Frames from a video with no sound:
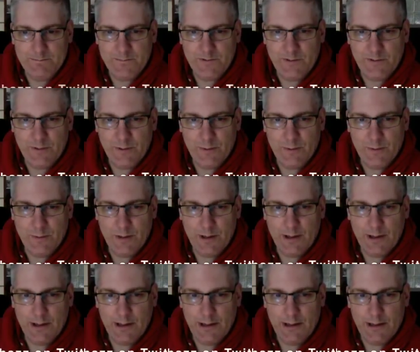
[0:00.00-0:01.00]
So
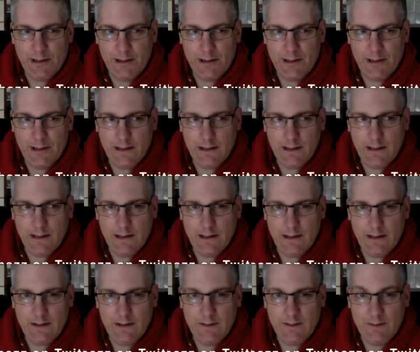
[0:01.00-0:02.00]

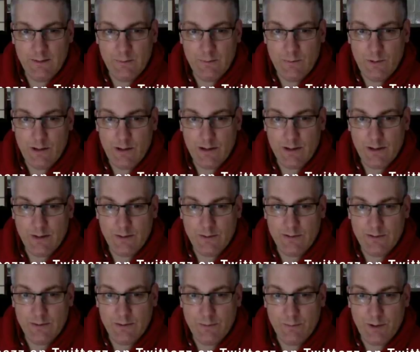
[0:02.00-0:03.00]
do go
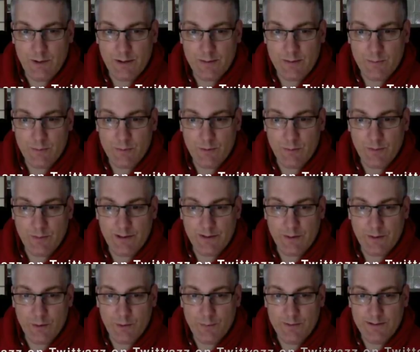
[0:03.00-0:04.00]
to Pottermore when
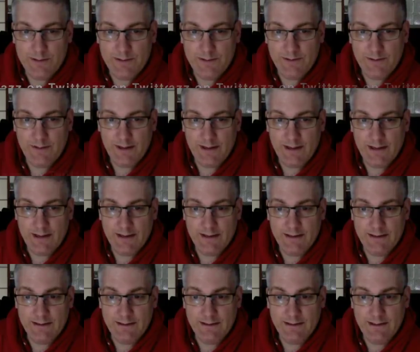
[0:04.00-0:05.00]
it opens
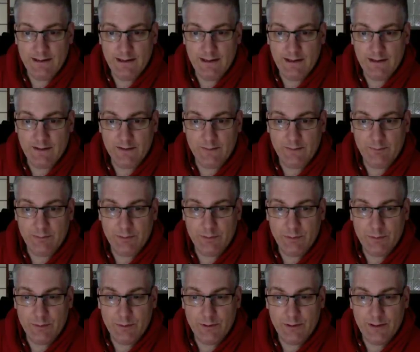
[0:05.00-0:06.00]
and
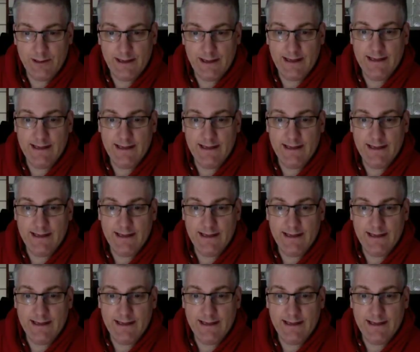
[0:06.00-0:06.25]
explore